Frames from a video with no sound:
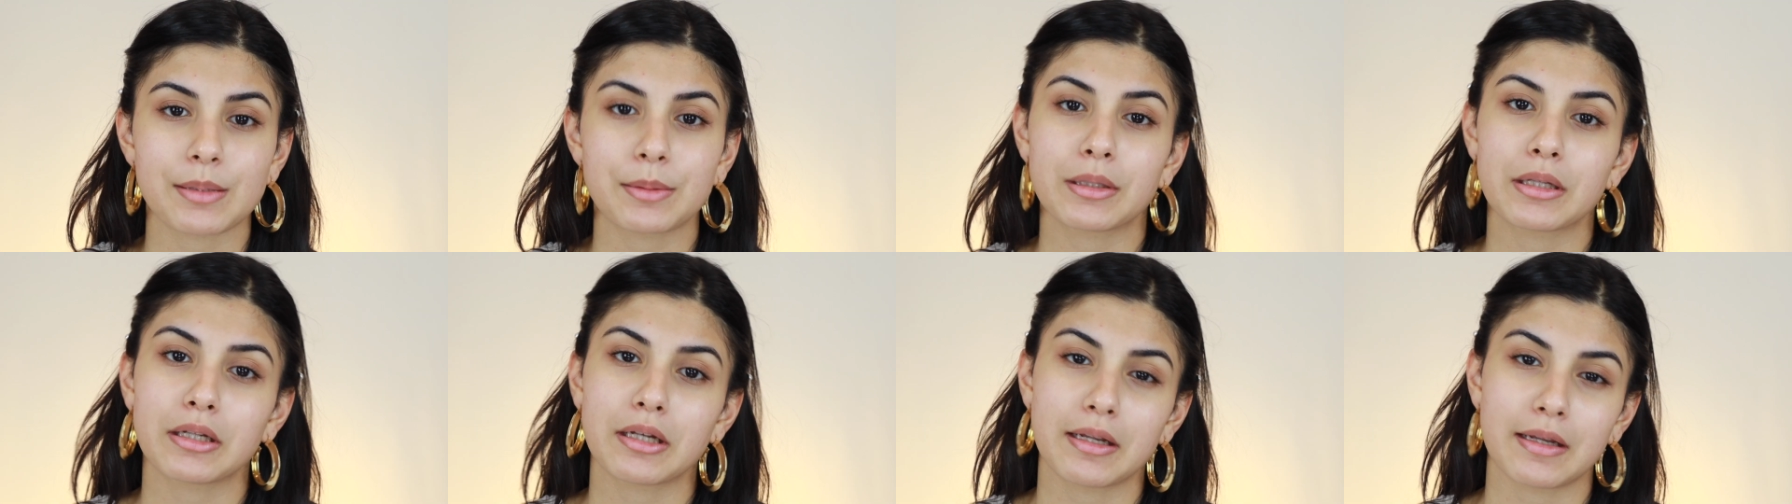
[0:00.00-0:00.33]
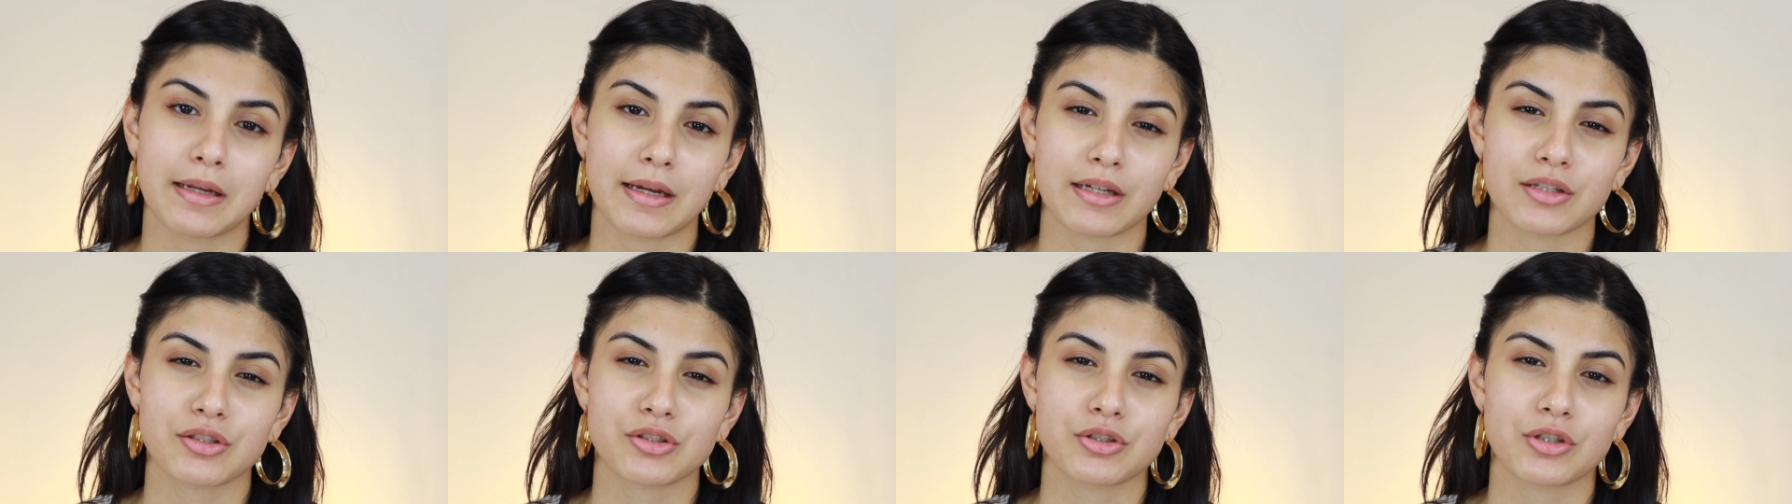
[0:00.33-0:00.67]
I'm a little
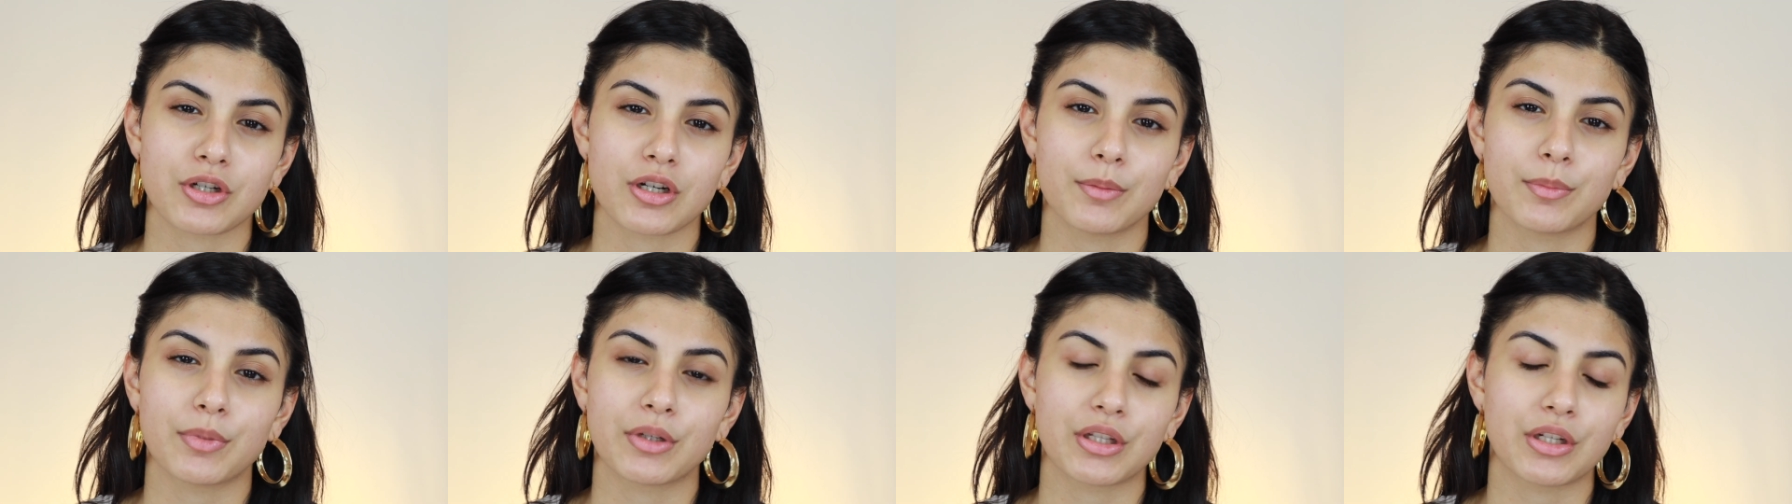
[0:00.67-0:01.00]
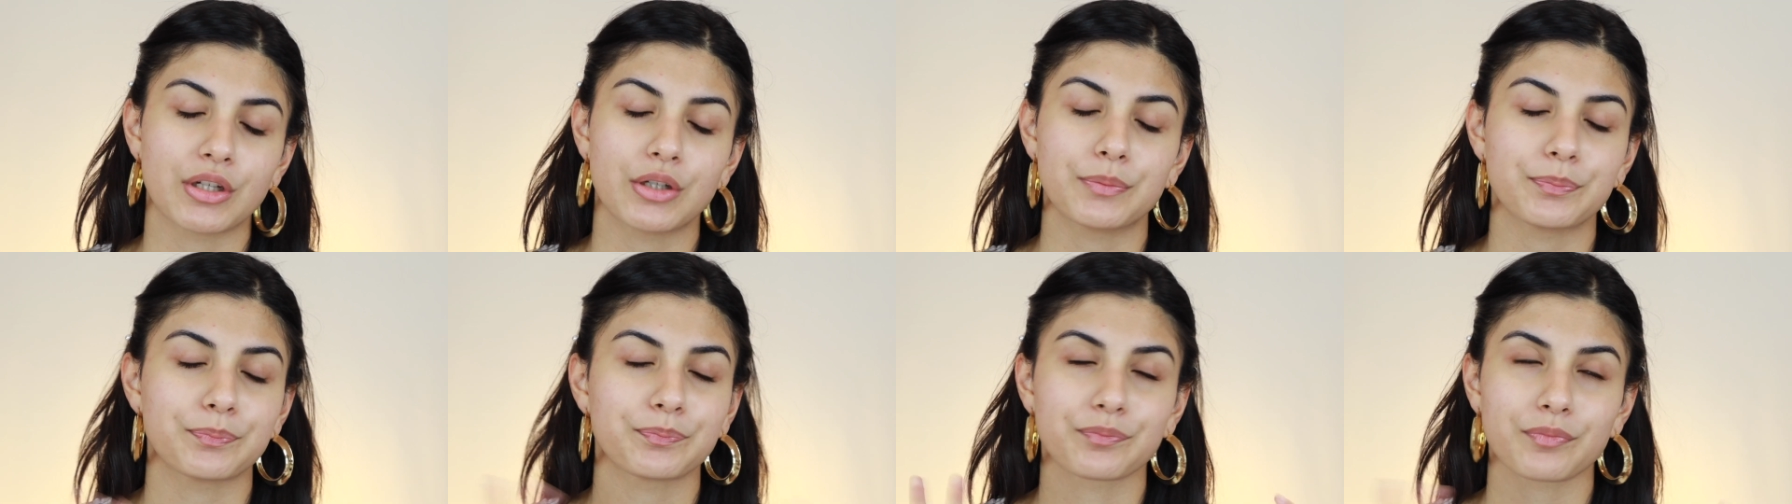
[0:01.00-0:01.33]
extra, but you
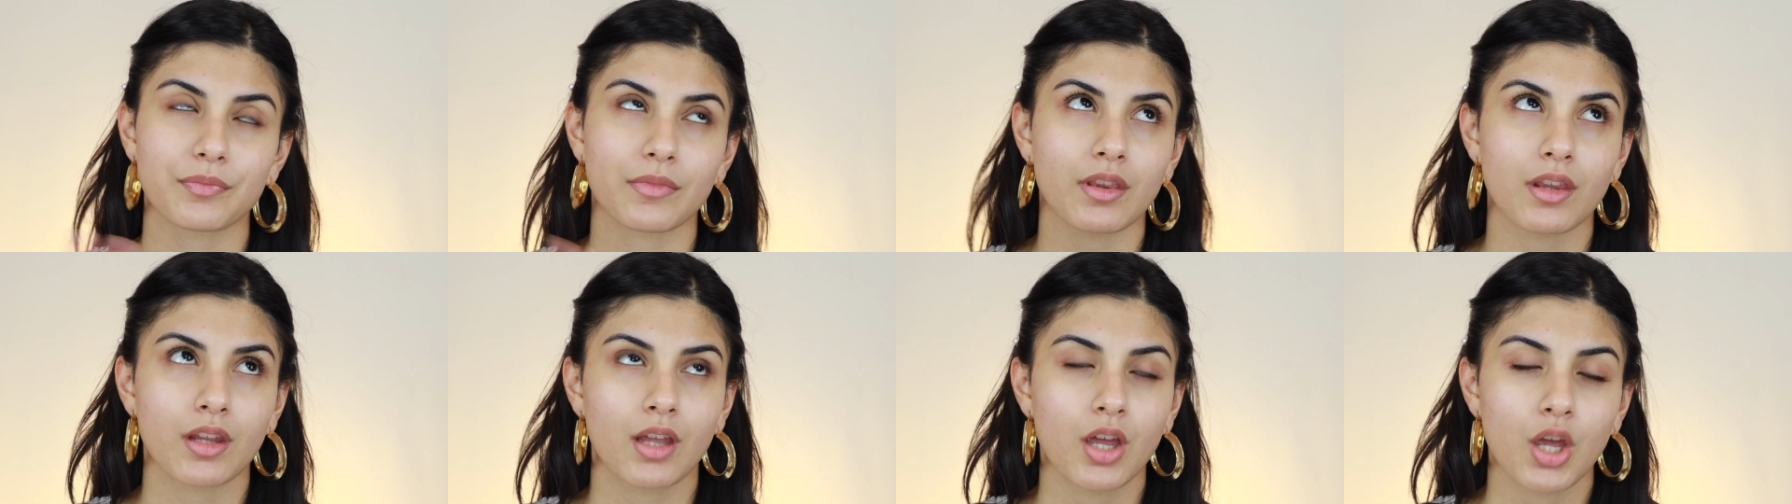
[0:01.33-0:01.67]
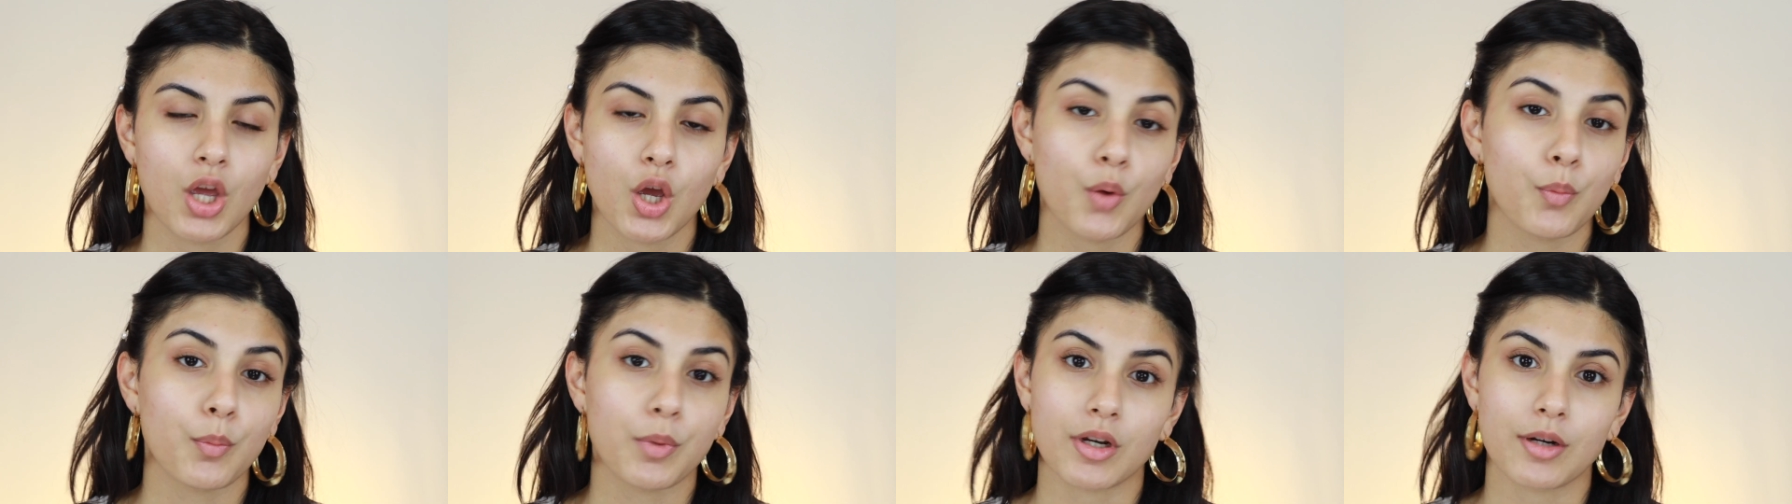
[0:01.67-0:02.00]
know,
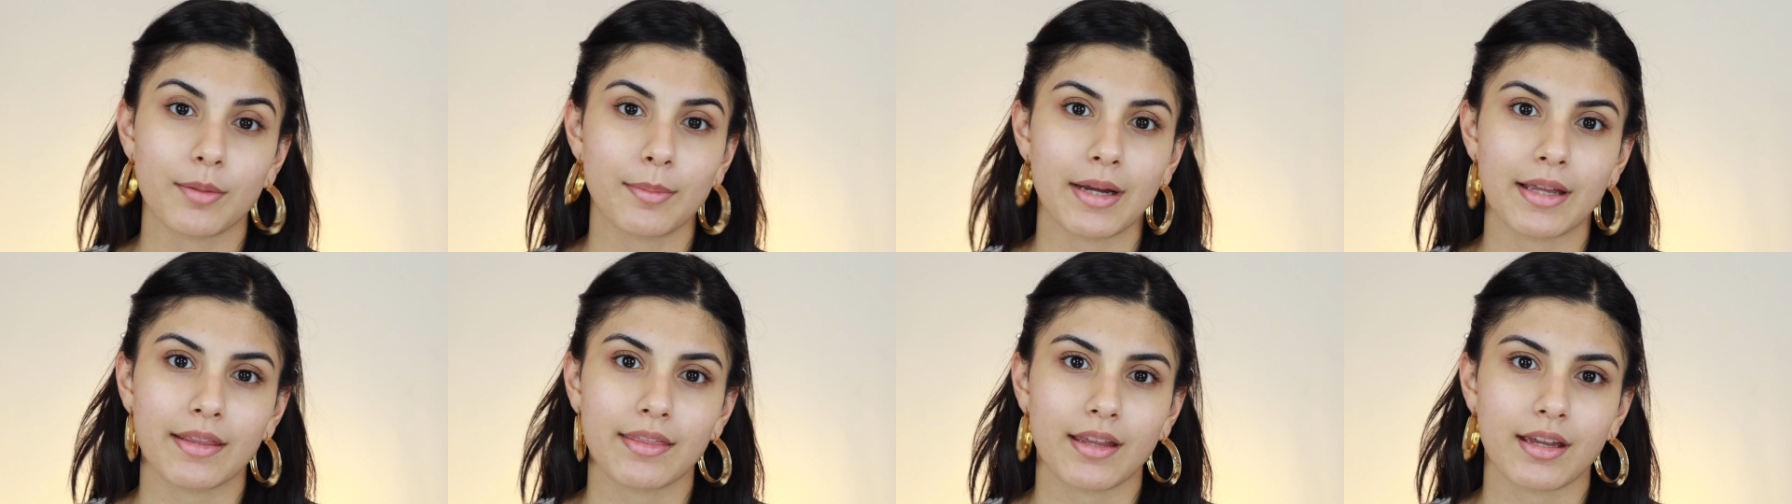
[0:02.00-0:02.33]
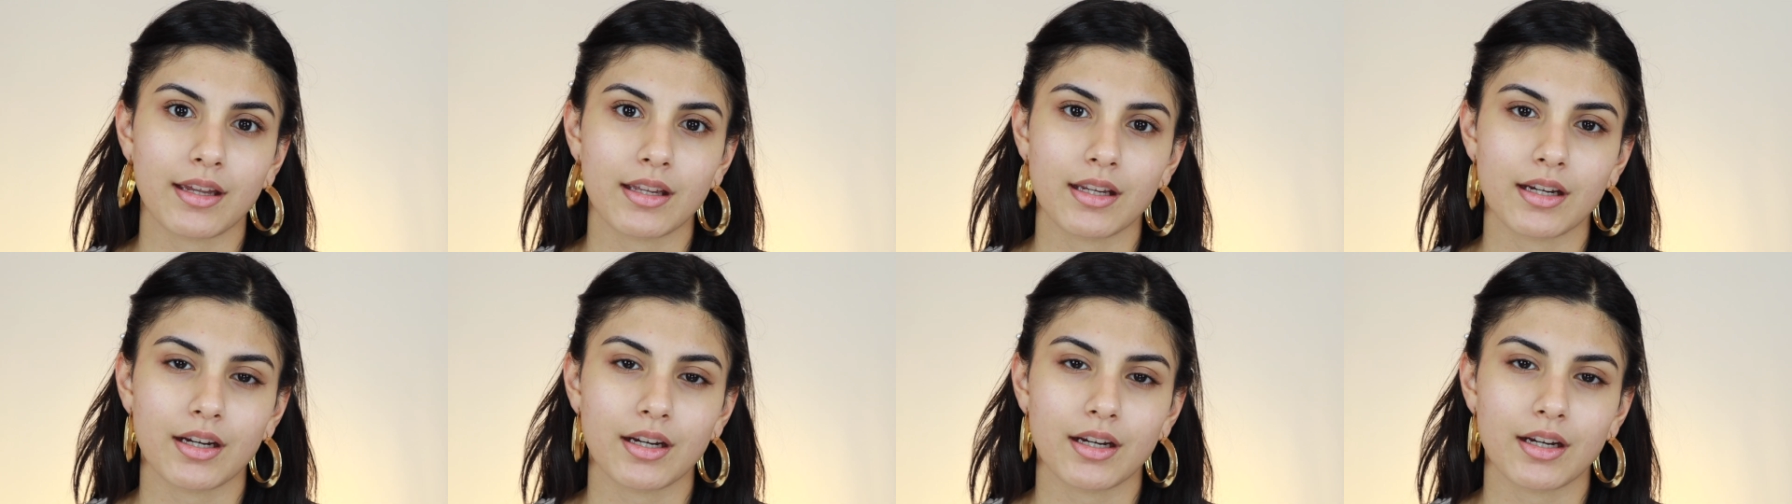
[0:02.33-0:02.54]
we don't mind that